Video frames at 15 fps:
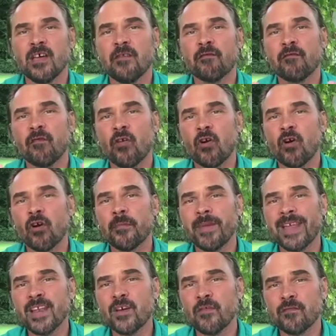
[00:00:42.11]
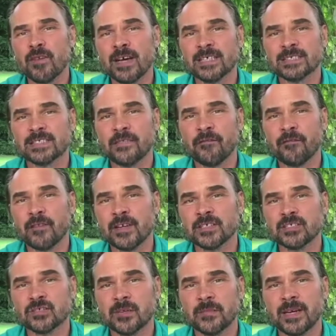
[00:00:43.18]
For many of us, the
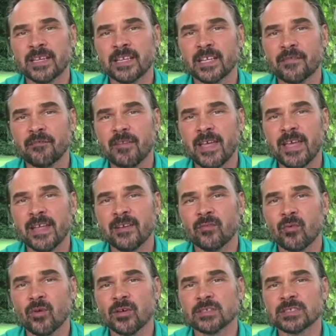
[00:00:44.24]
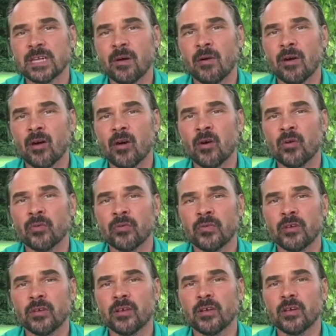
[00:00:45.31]
first traumatic event was our
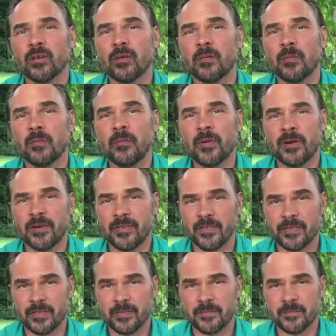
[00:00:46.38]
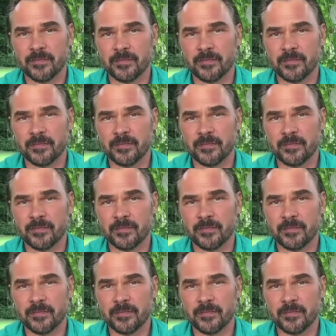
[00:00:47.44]
own birth.